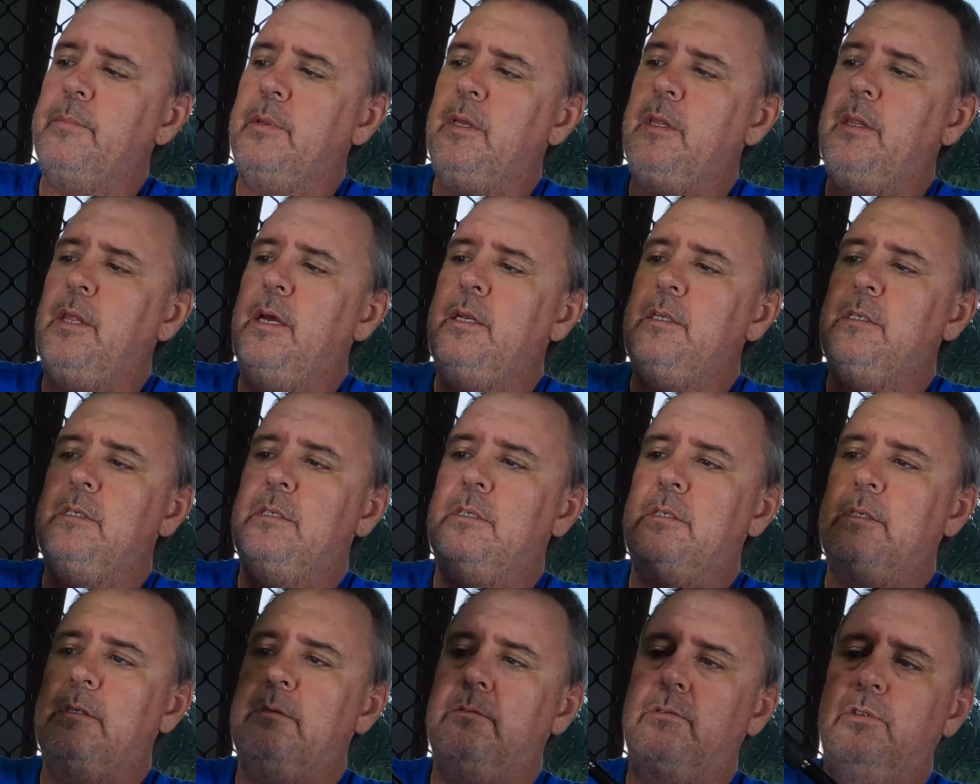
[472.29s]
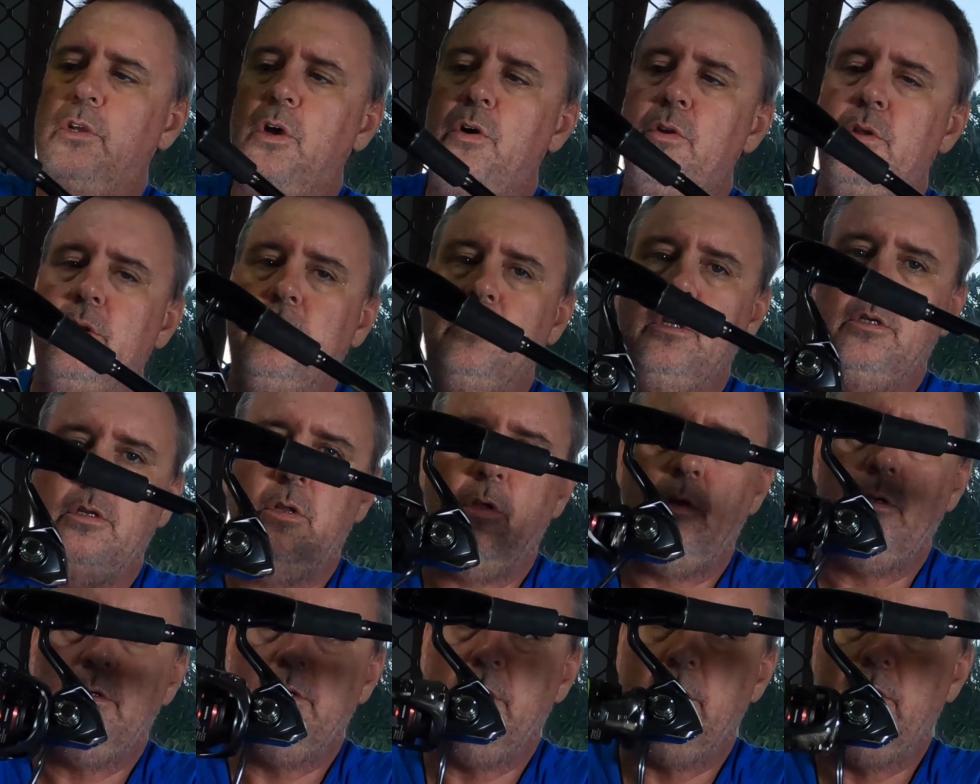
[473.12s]
that's Zodius, it's
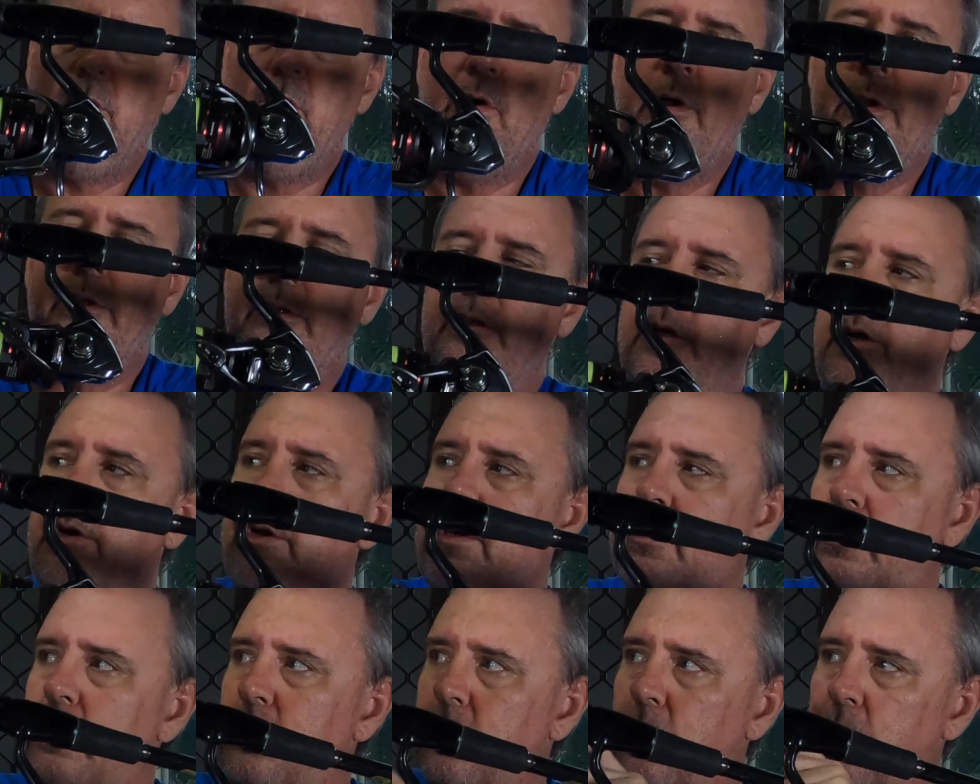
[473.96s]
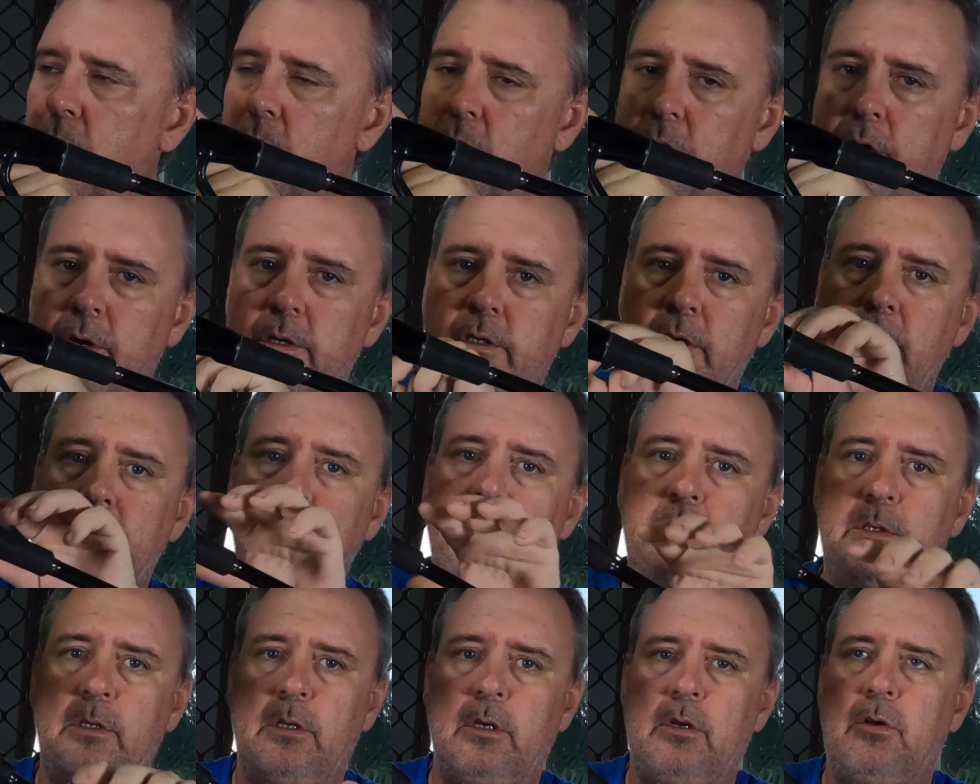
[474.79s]
like lighter Zodius, it's got a lighter tip,
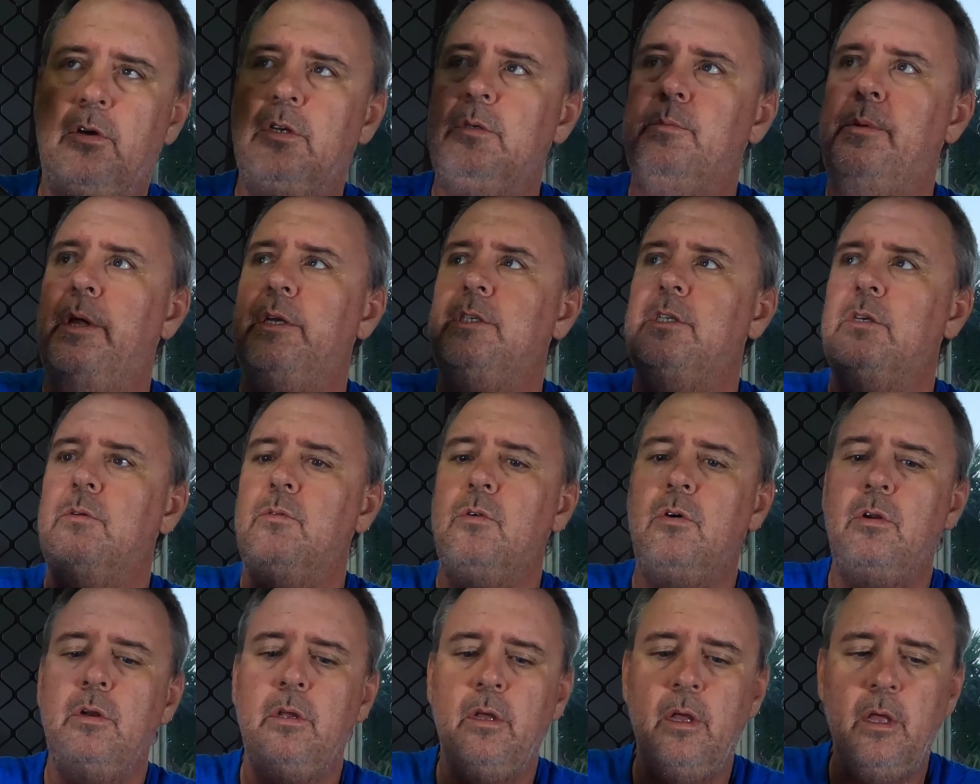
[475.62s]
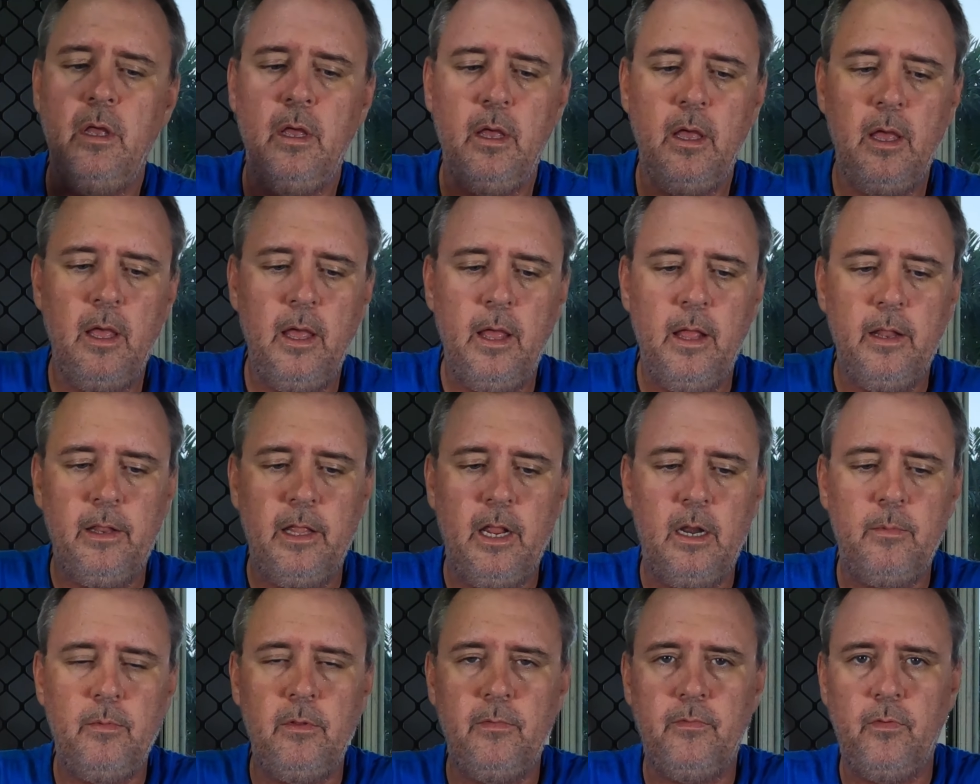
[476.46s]
this is a nice plastic rod.
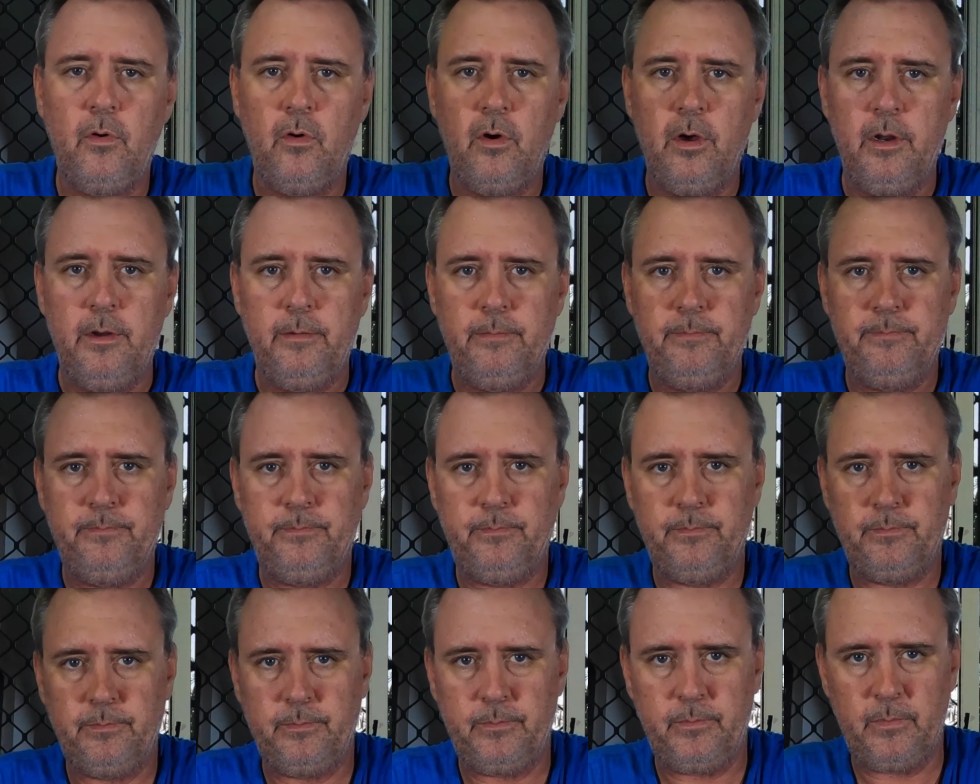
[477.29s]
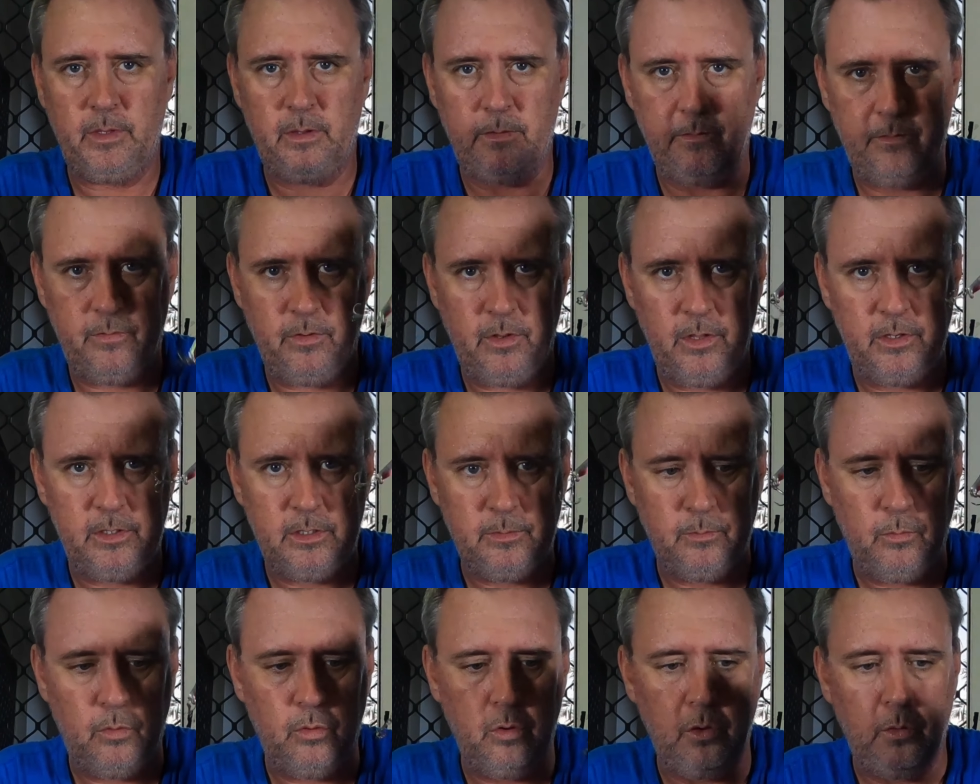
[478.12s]
That'll be fine for these
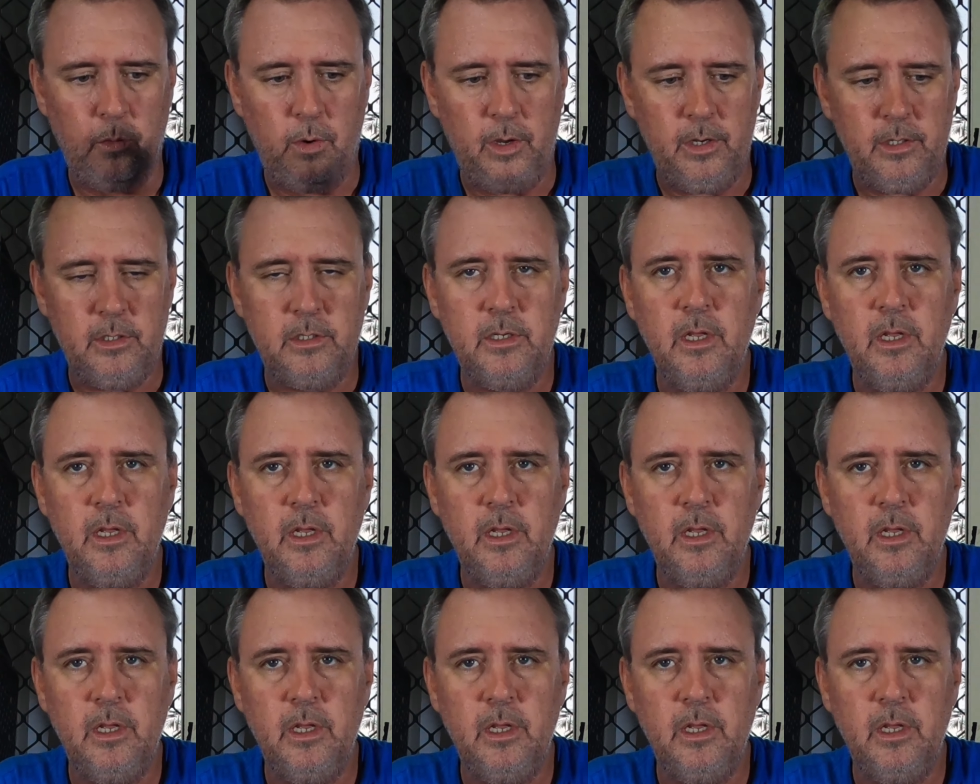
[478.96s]
smaller ones.